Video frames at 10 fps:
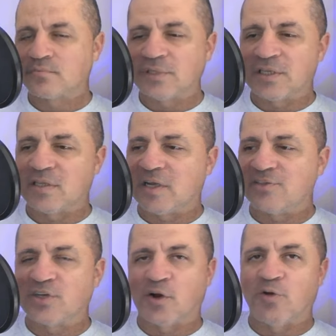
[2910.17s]
But
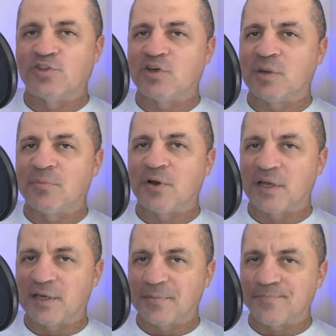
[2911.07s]
there's girls you can bring
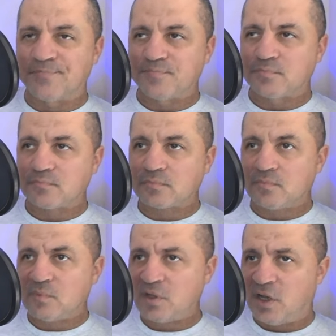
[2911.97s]
in
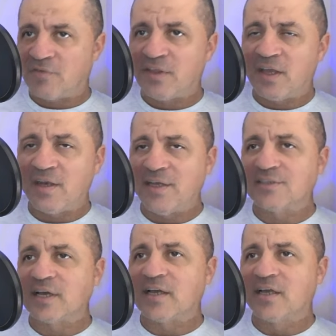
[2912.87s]
off the
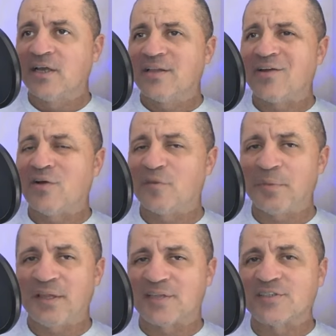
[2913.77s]
indies that they don't have to
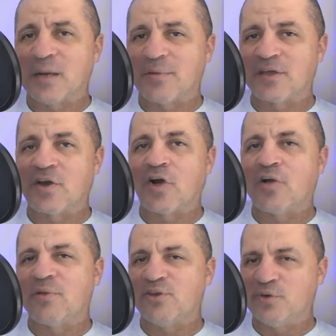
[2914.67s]
be at the top of the
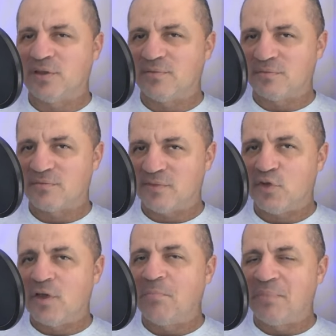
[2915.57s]
card, but you can
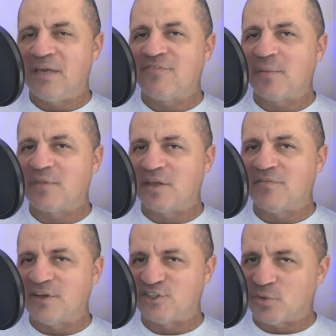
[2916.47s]
you can beef up the
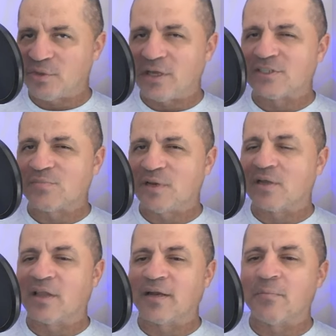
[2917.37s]
division without spending
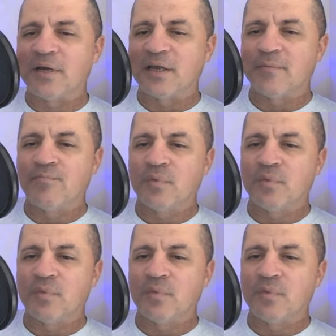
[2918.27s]
a lot of money.